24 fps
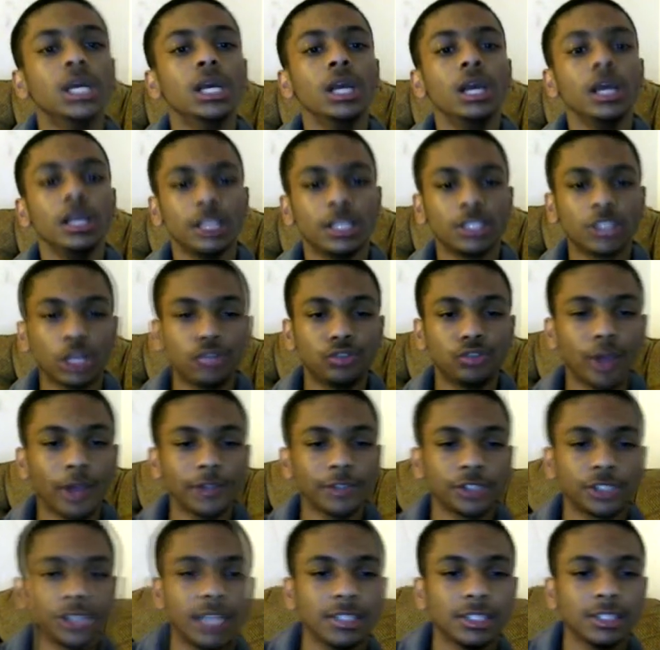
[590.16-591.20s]
There's a
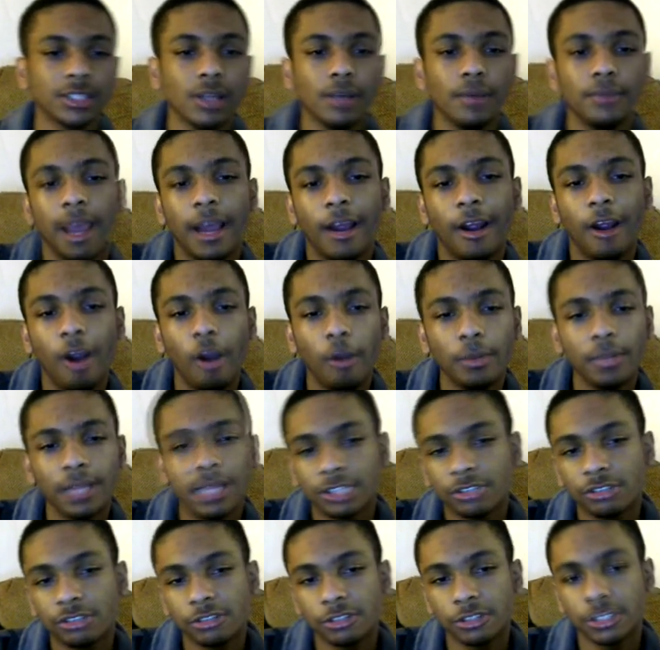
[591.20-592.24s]
treasure chest up there. Open
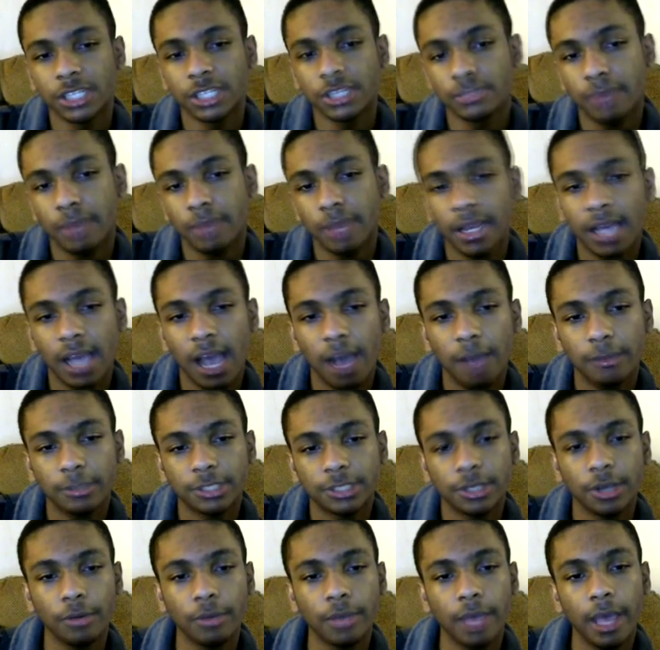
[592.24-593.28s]
that treasure chest, my guy.
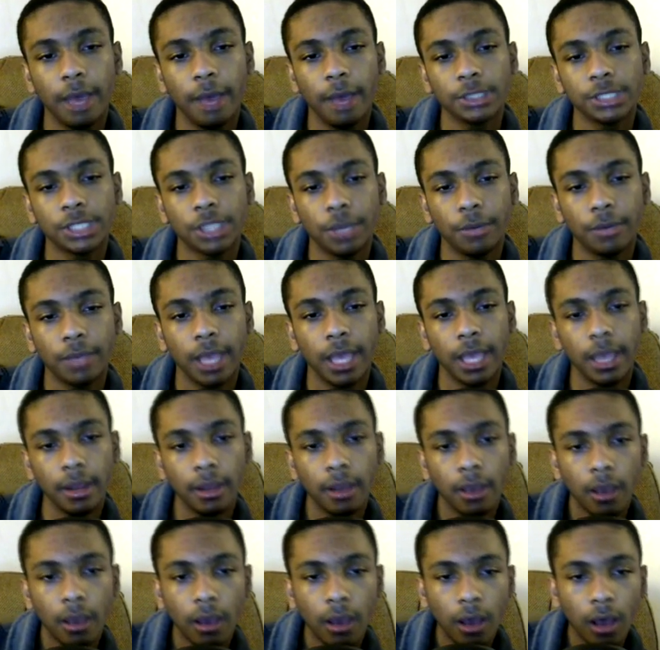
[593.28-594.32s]
What you gonna get?